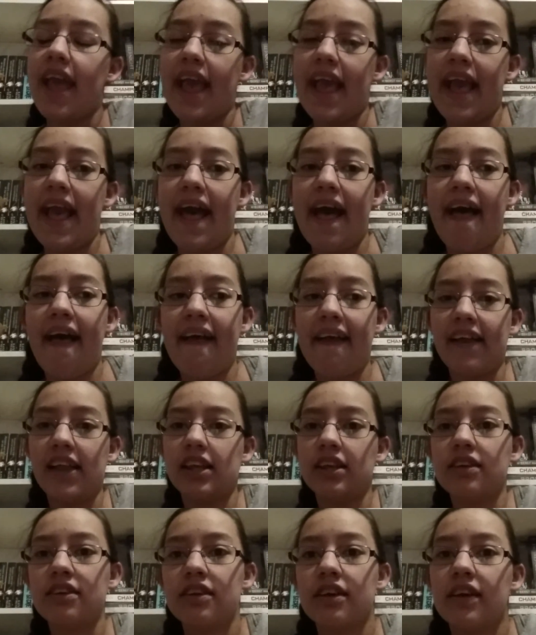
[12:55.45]

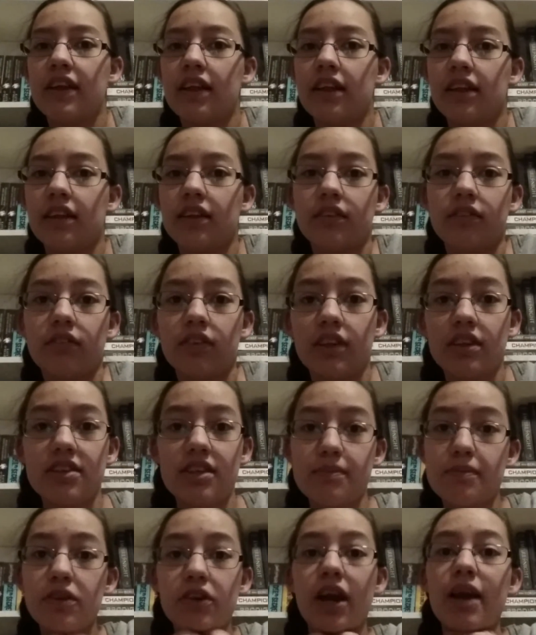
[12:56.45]
and
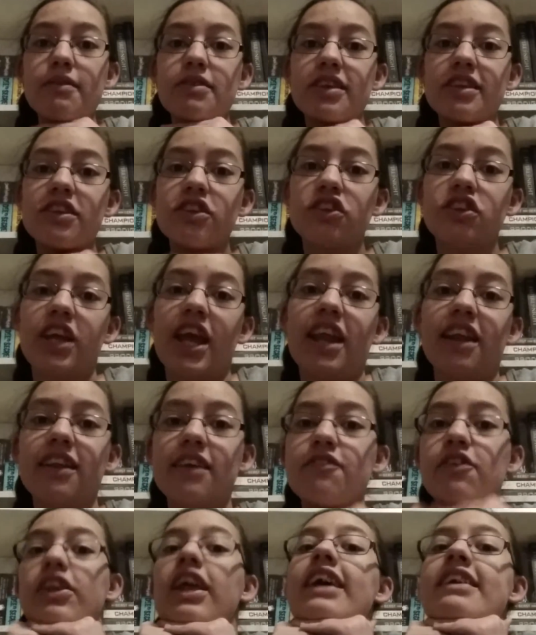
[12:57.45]
subscribe to this channel
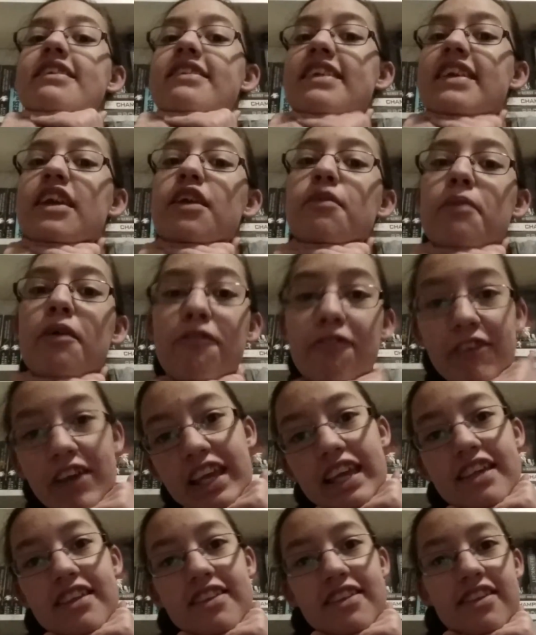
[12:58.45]
if you like seeing my
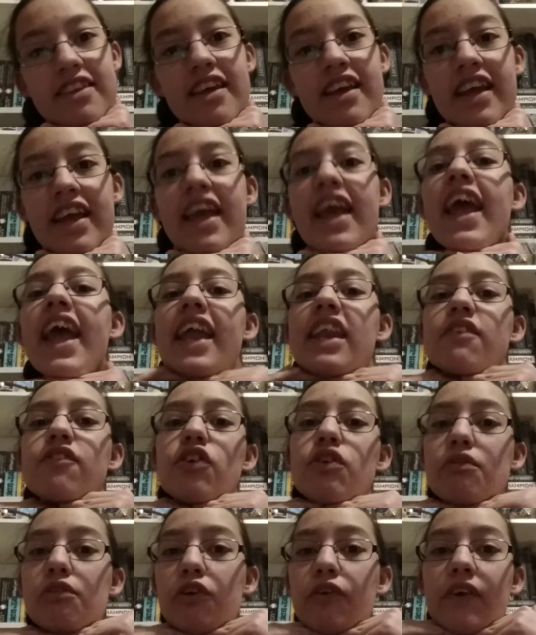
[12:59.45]
face, and if
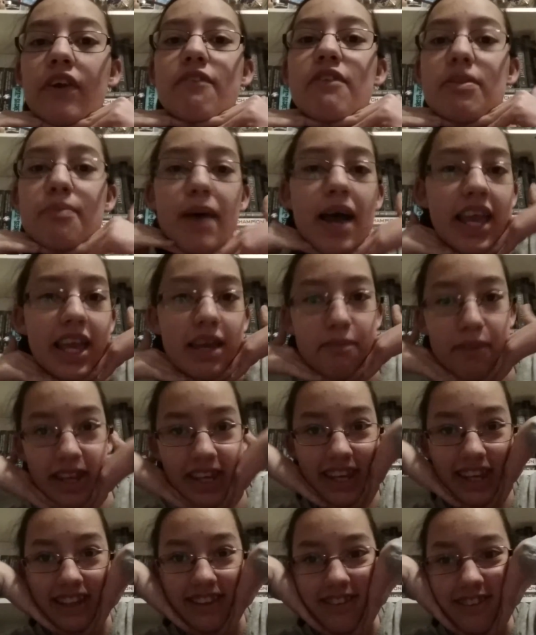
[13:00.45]
you agree with my
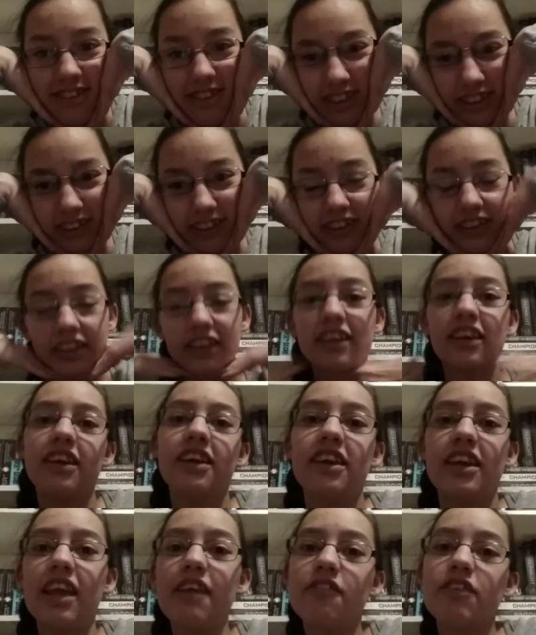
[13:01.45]
opinions.
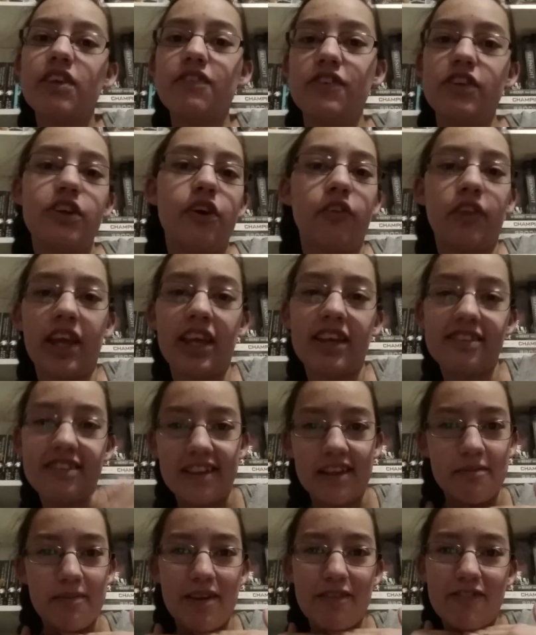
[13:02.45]
Even if you don't like
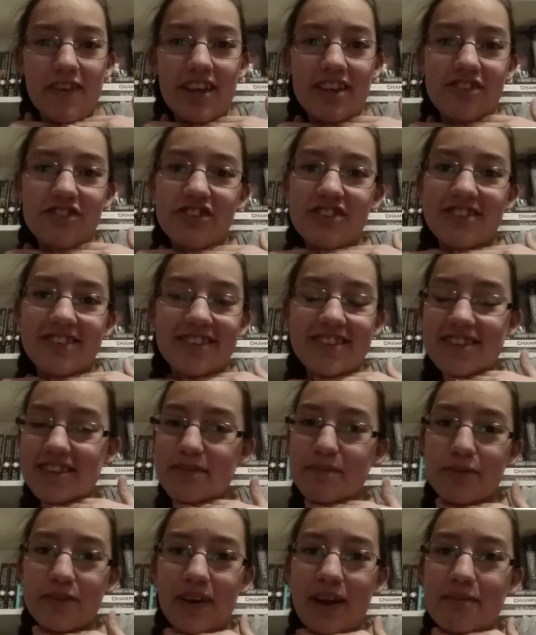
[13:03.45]
seeing my face, just
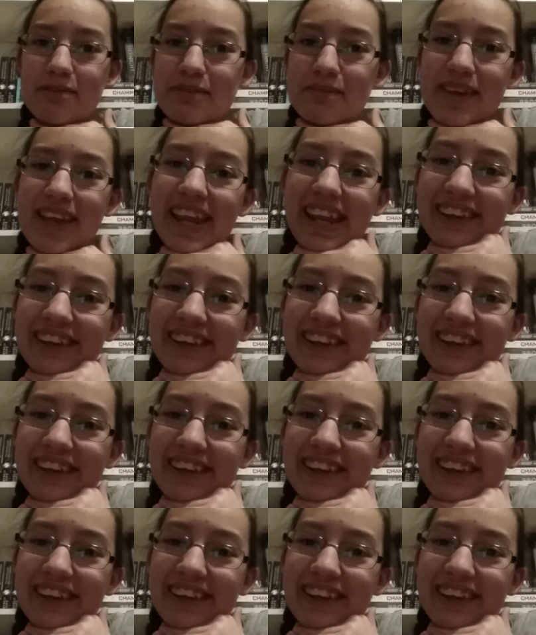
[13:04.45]
subscribe to me